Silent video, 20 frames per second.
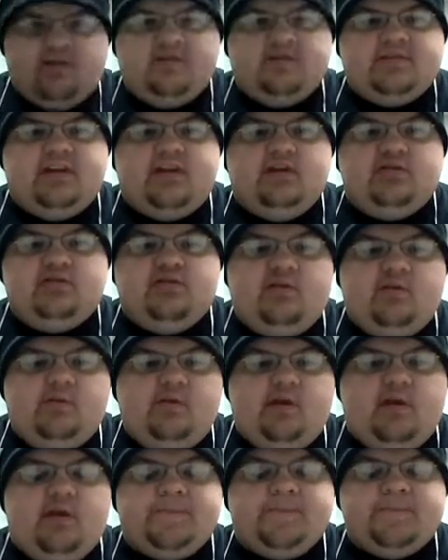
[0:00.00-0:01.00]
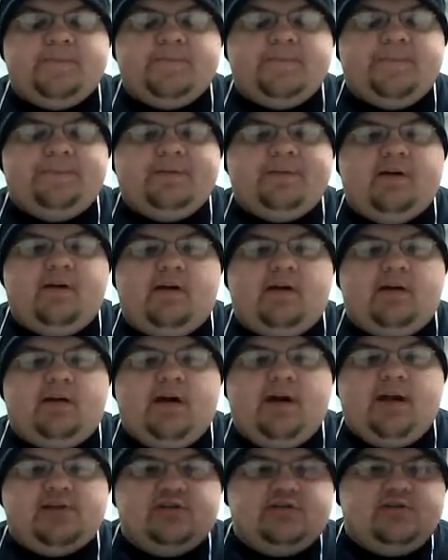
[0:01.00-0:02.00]
on as I usually wear.
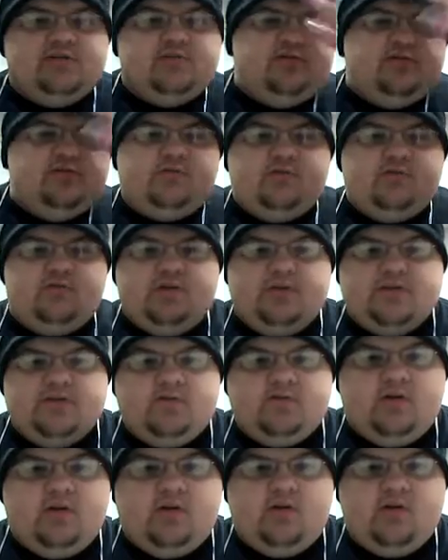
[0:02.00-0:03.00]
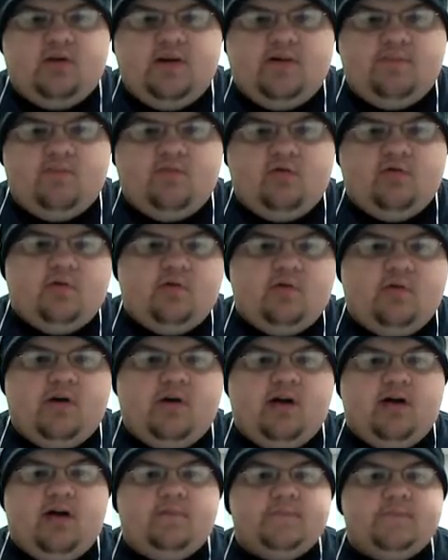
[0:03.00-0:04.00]
Kind of just threw this one on, haven't worn in a
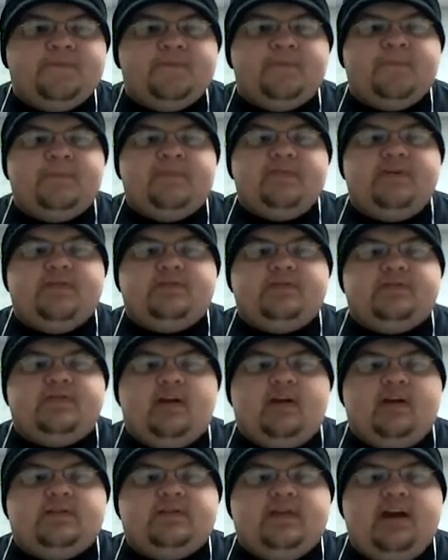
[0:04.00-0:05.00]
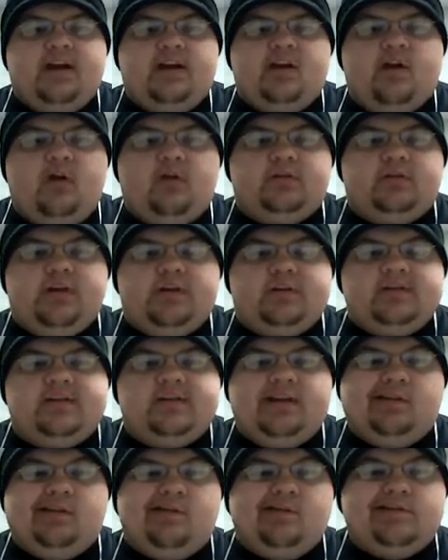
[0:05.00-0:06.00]
while. So it's kind of cold here in
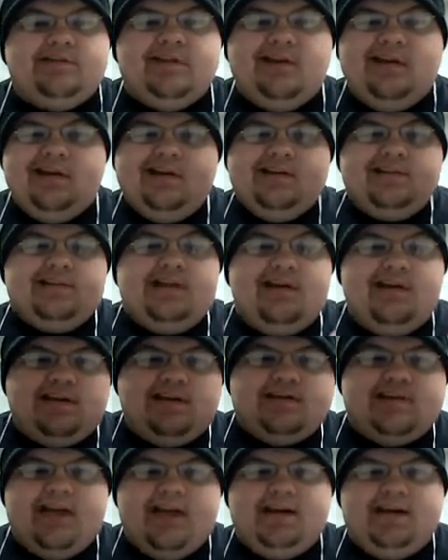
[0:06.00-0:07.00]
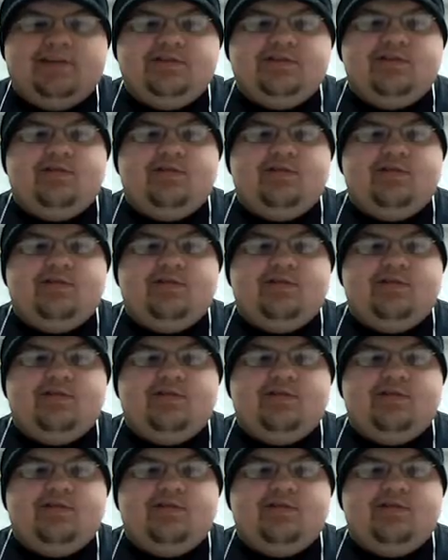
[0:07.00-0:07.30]
St. Louis. So I decided